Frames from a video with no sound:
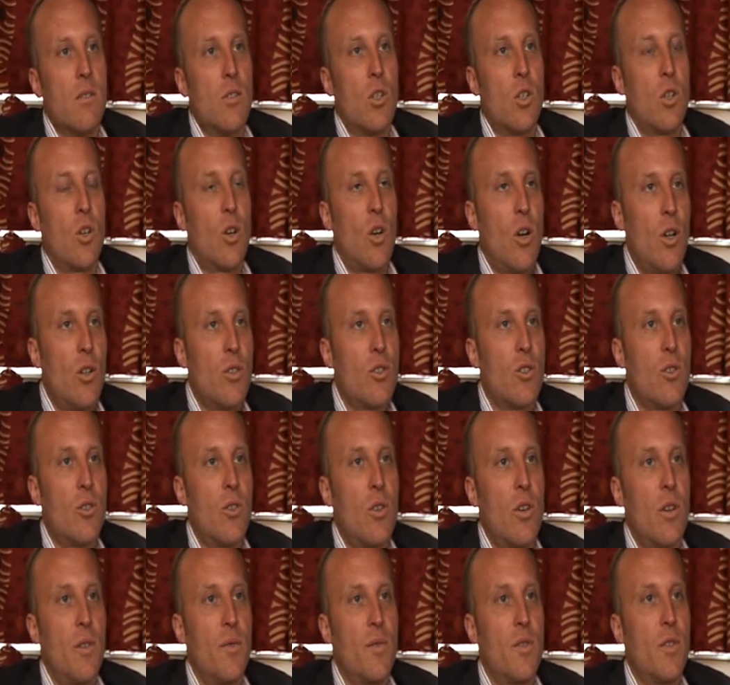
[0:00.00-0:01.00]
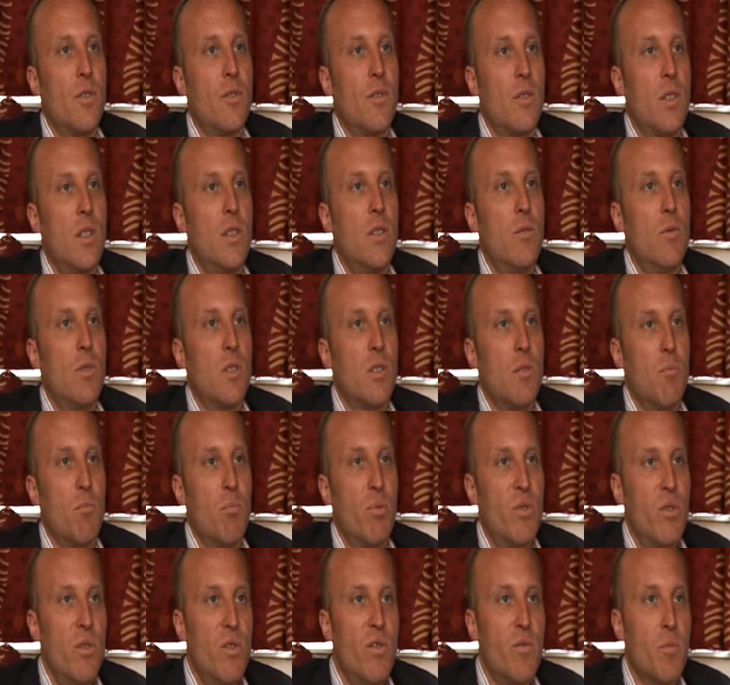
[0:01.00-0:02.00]
the culture of continuous
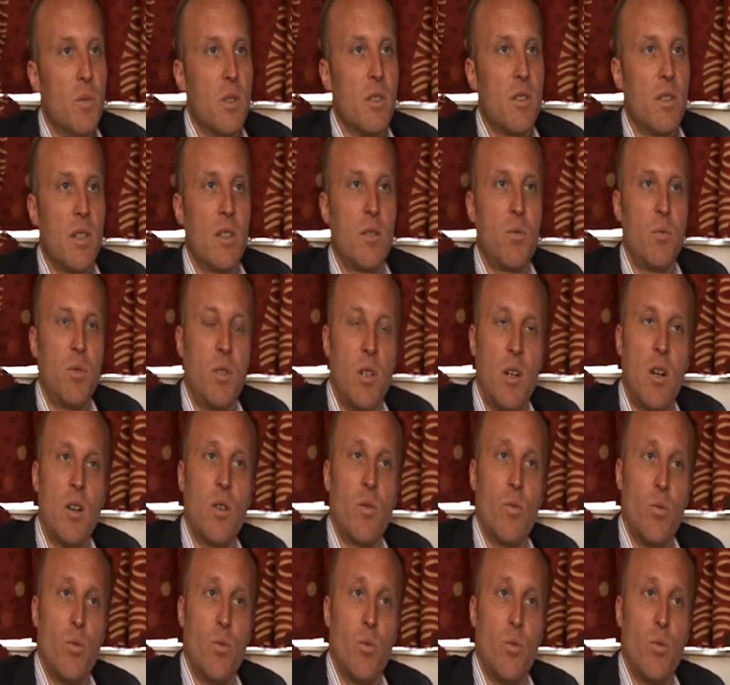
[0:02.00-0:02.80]
improvement that we are